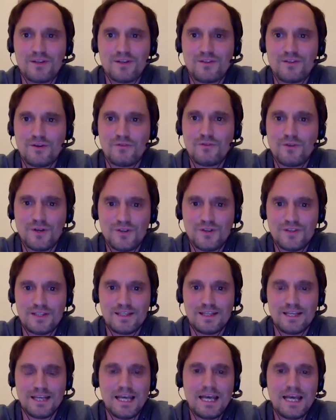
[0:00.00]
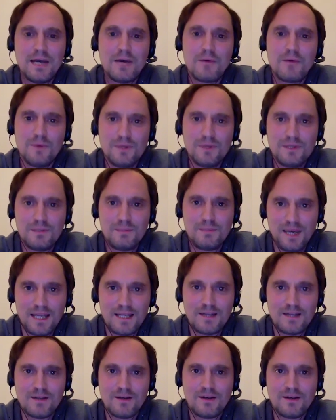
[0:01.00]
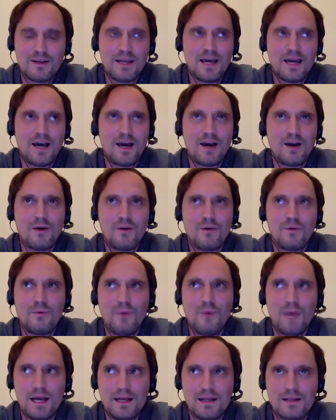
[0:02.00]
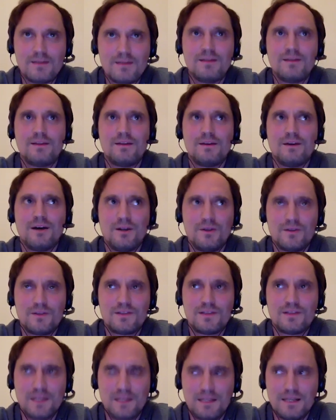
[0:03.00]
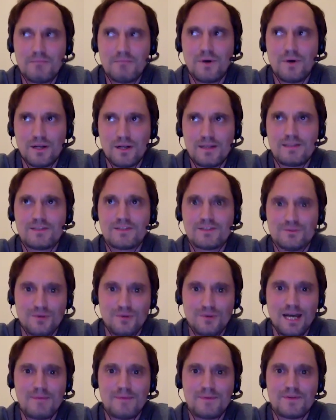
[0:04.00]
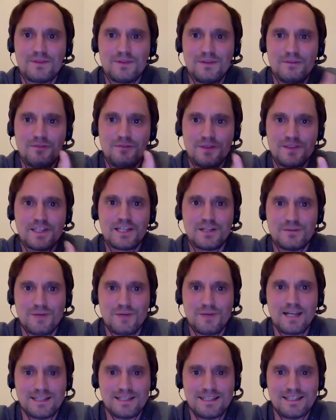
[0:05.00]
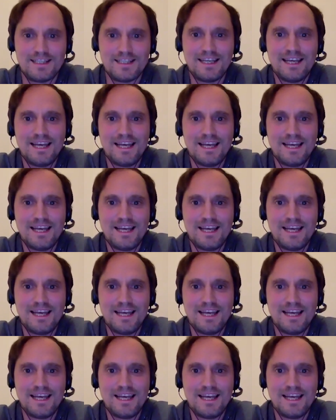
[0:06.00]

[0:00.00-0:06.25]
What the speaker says: So of course it will depend on how well the hollow cylinder model describes the physical reality.